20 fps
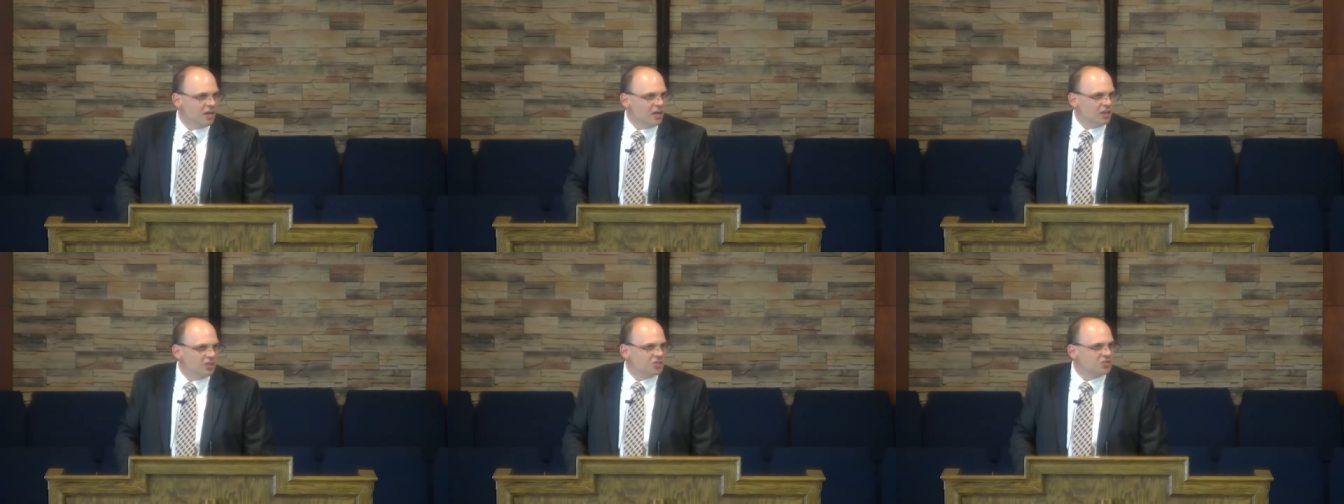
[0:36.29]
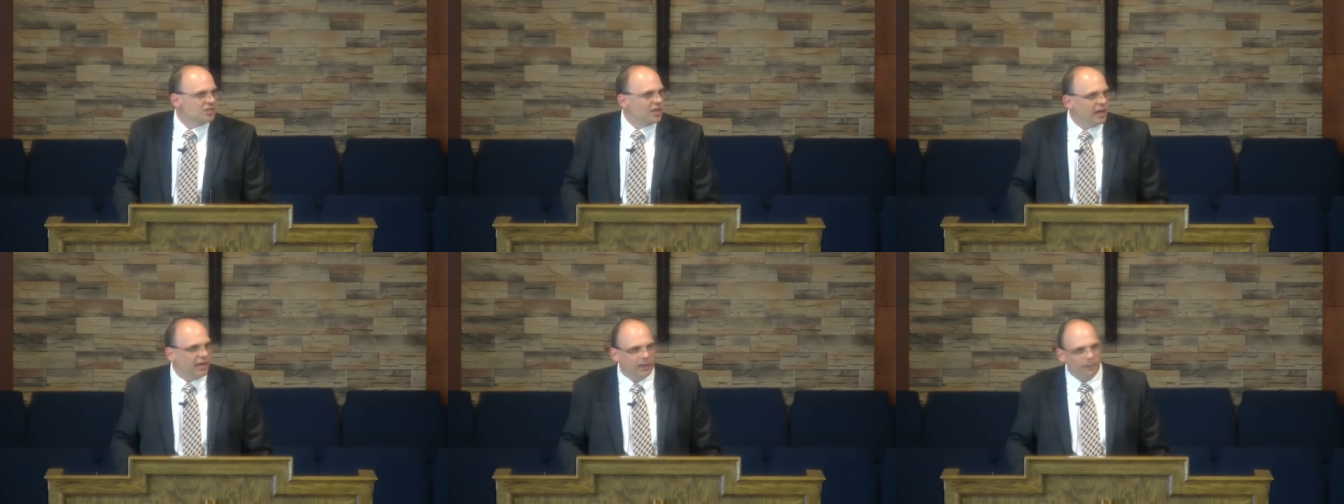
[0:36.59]
Just
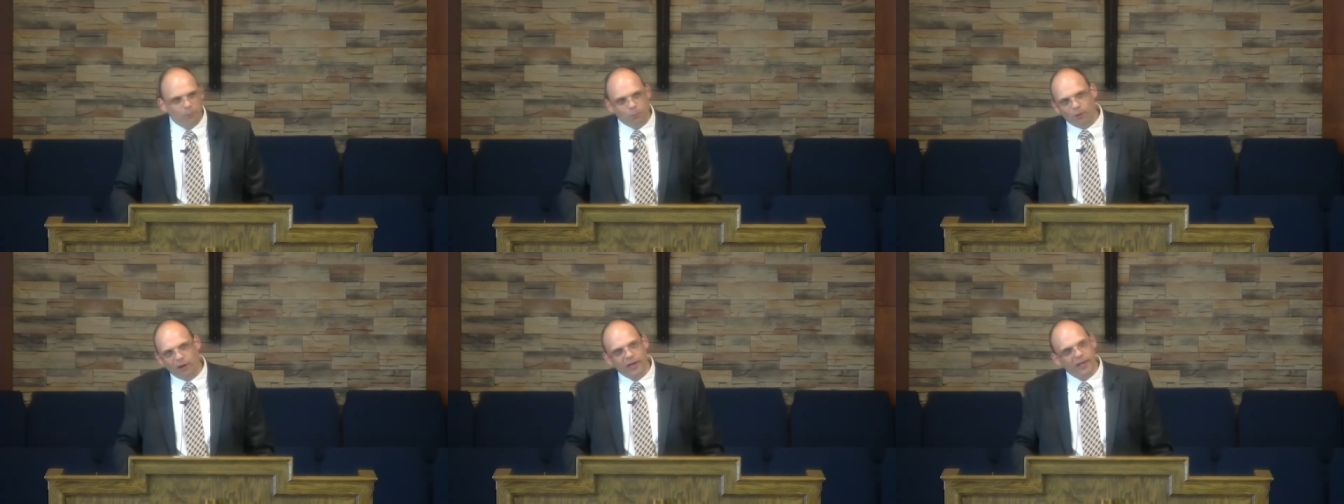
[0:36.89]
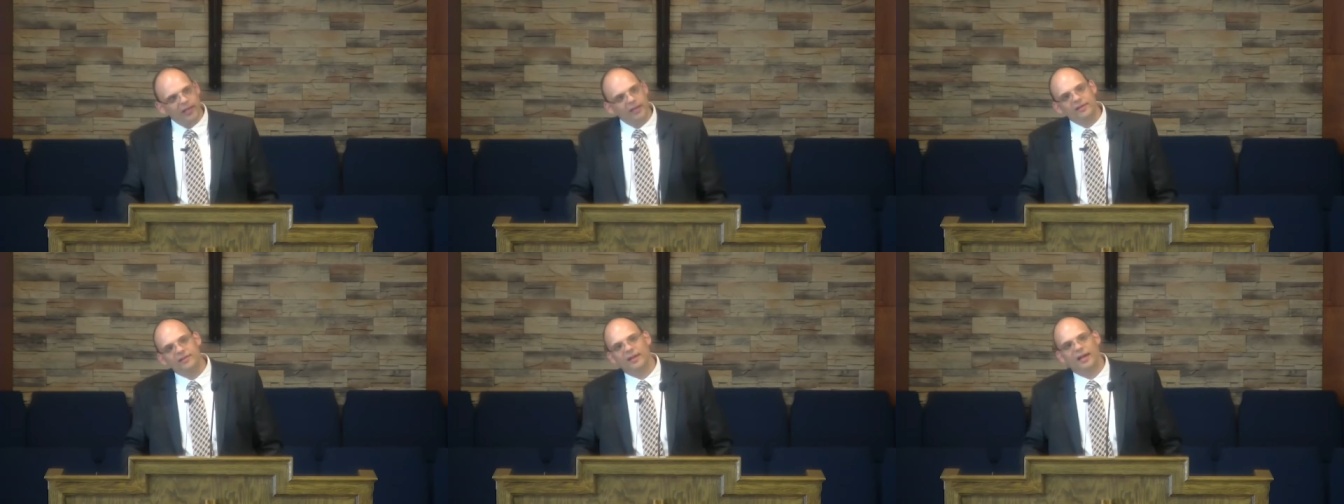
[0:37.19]
kind of break
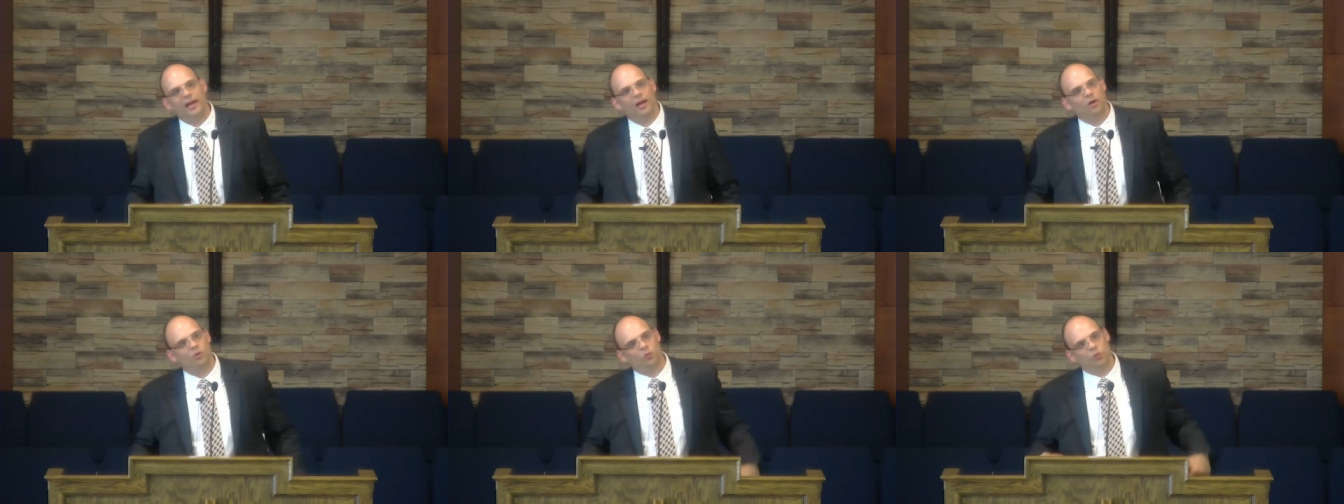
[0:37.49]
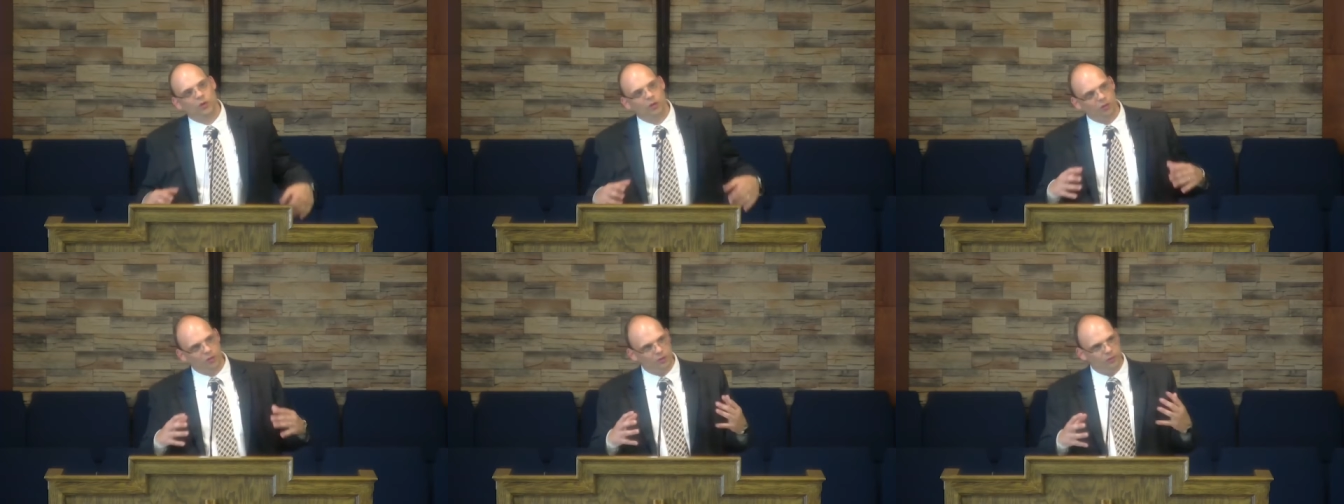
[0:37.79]
it down
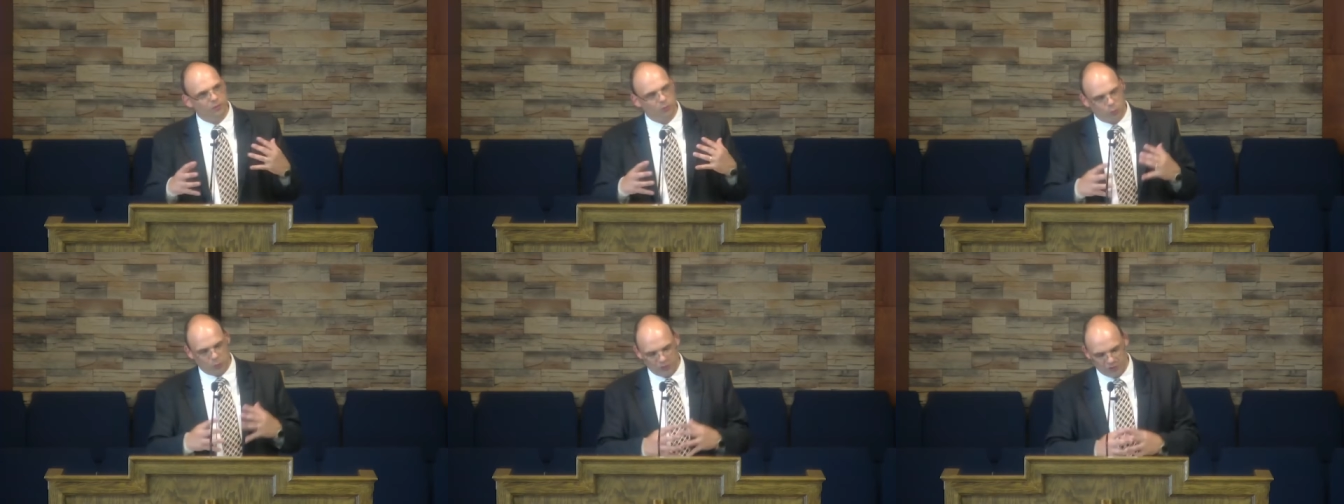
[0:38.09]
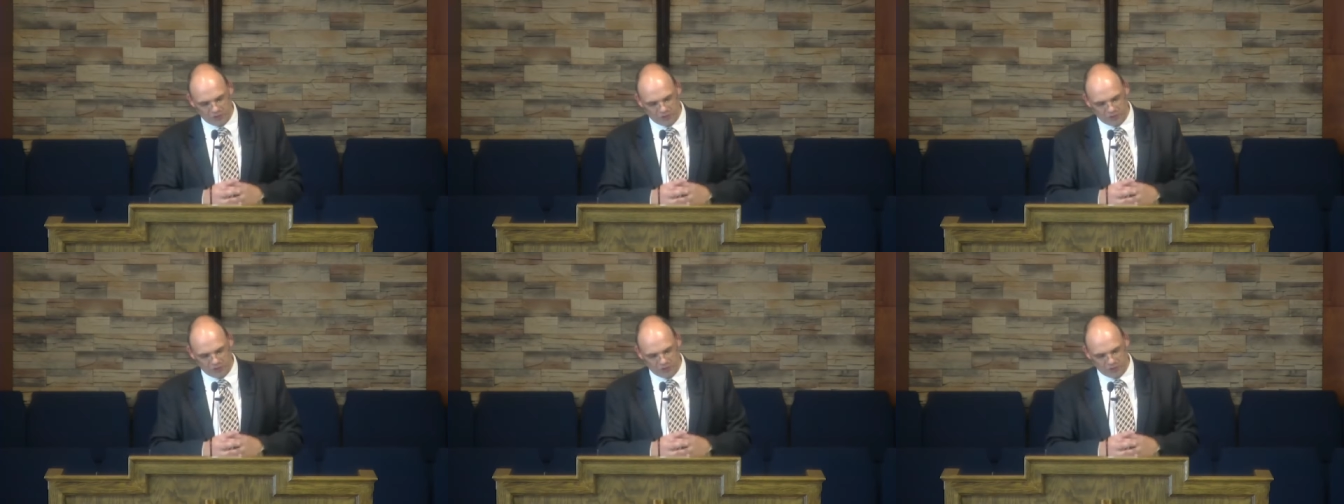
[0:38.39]
real, real